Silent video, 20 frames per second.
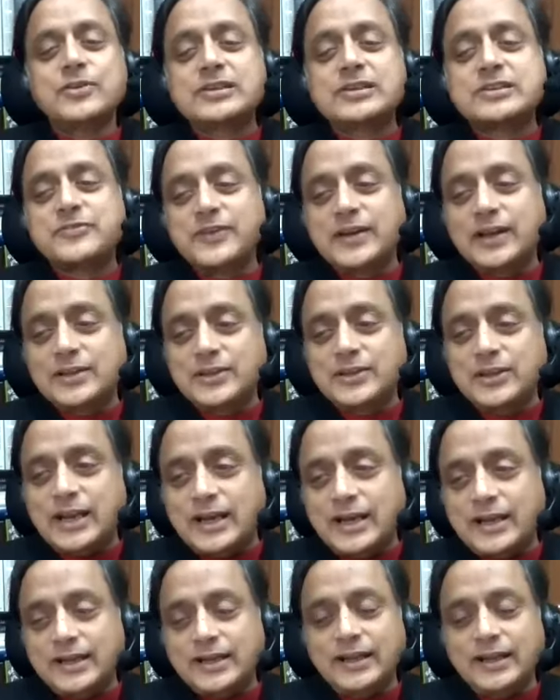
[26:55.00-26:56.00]
of this fear that
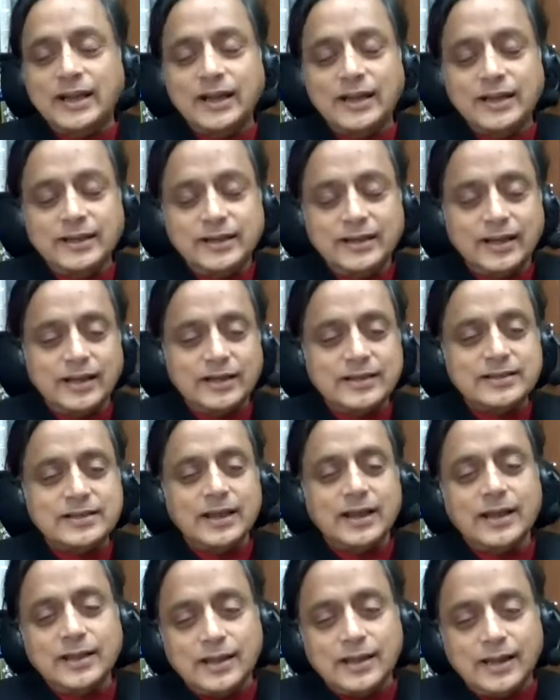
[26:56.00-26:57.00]

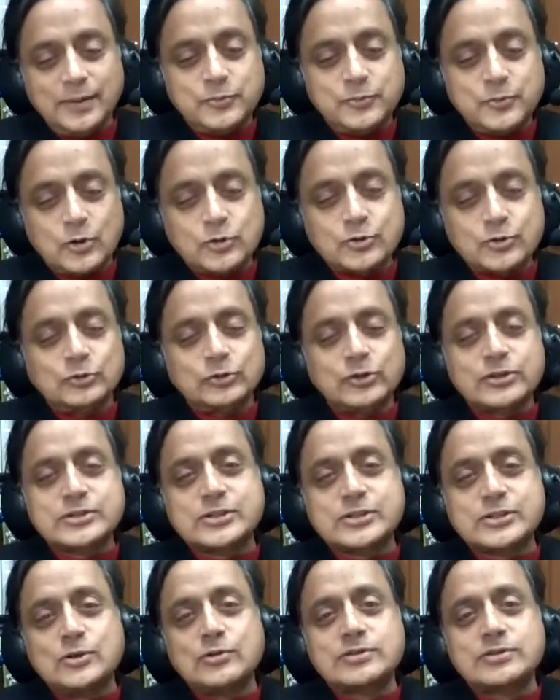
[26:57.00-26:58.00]
I brought all
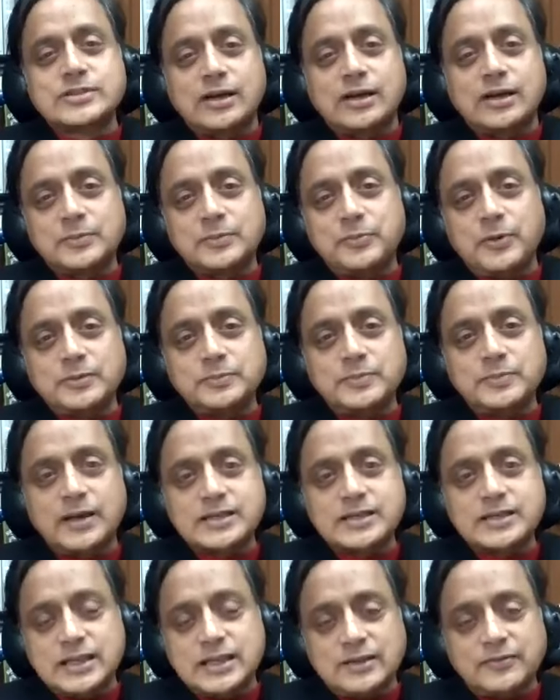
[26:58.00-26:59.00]
those trolls down upon
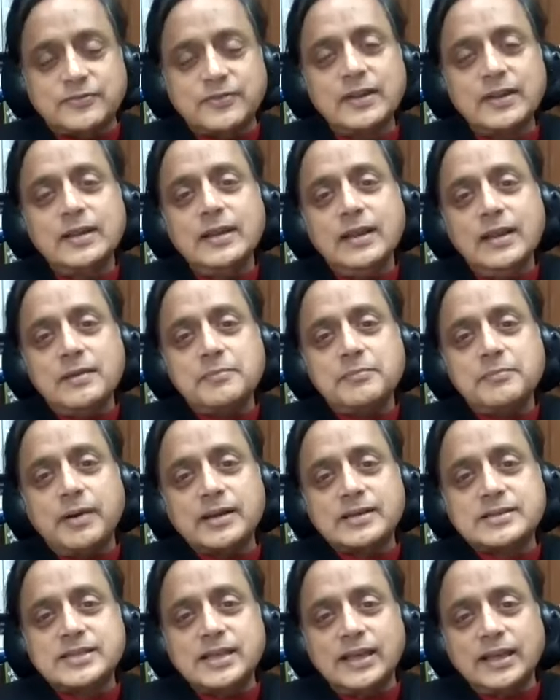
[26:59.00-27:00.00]
myself
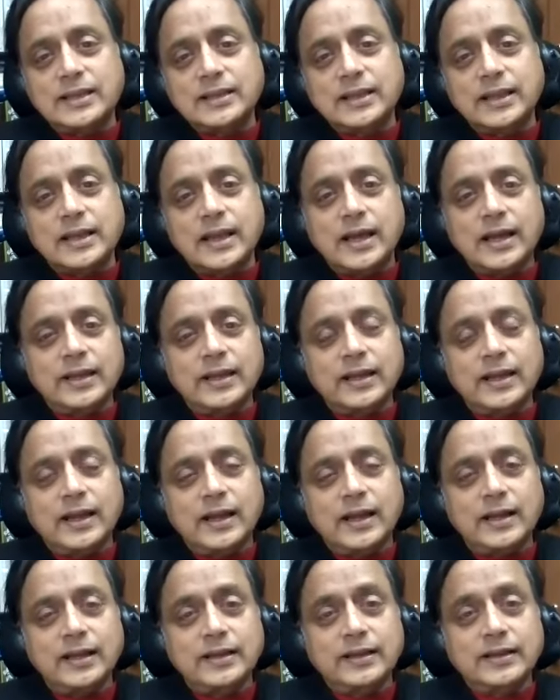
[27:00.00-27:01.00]
by saying that
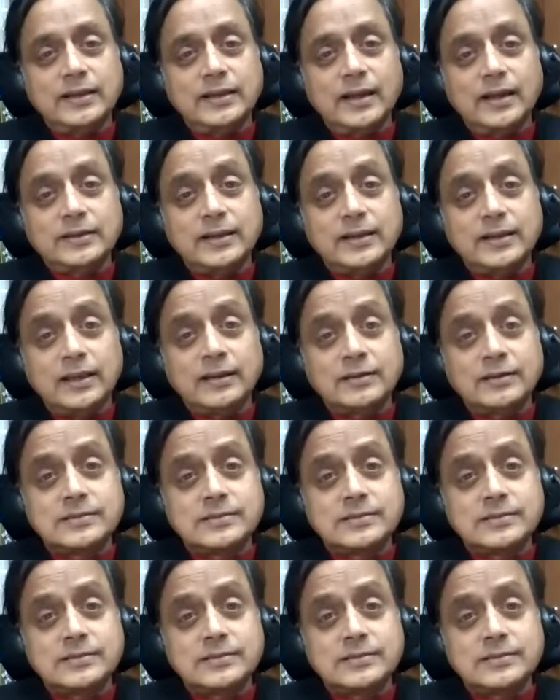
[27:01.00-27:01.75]
I didn't.